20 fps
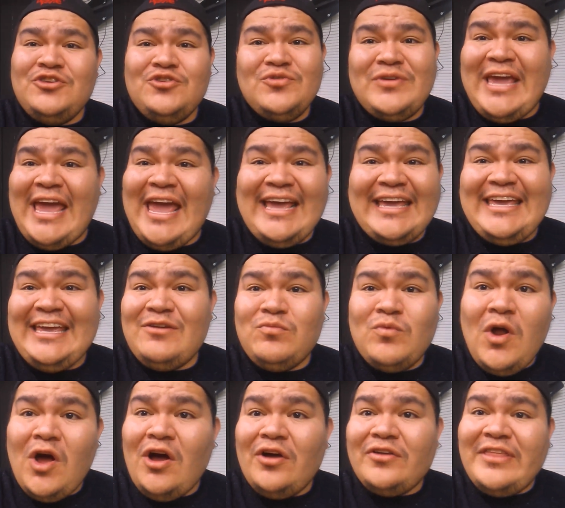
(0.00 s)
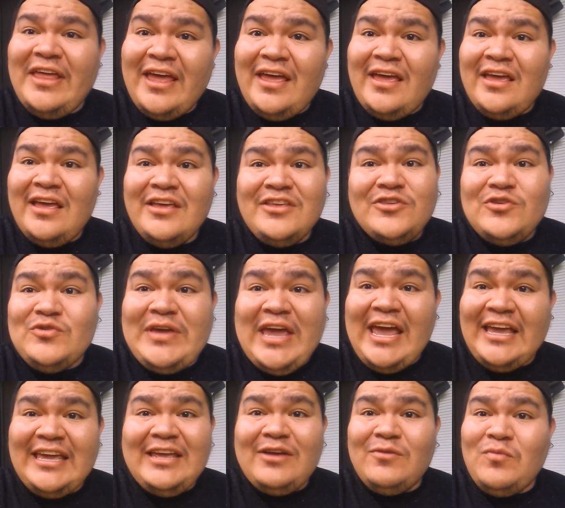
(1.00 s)
You can't get wrong there. You
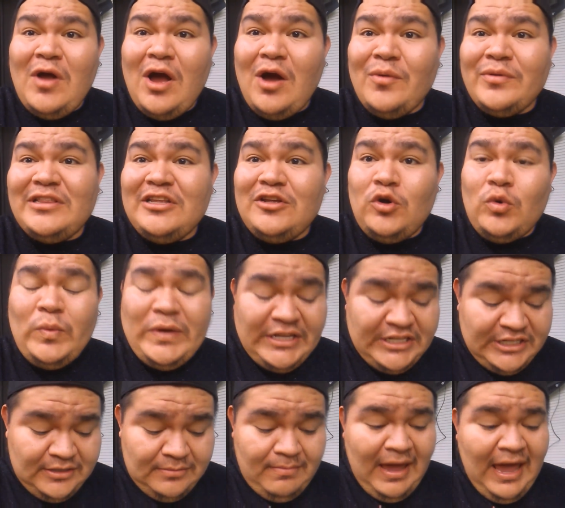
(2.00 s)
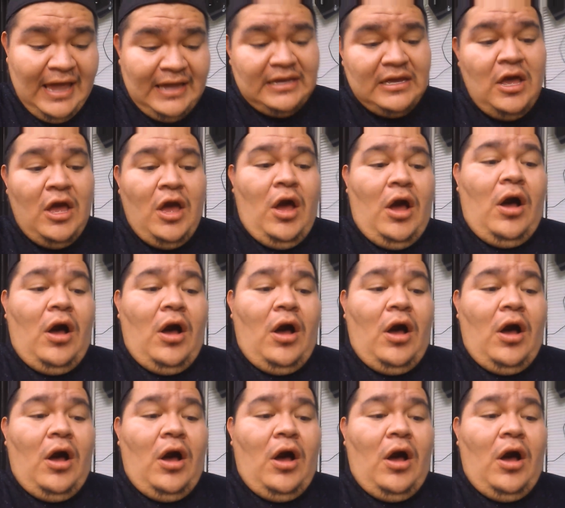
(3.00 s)
can't get wrong with little Ouija Mac.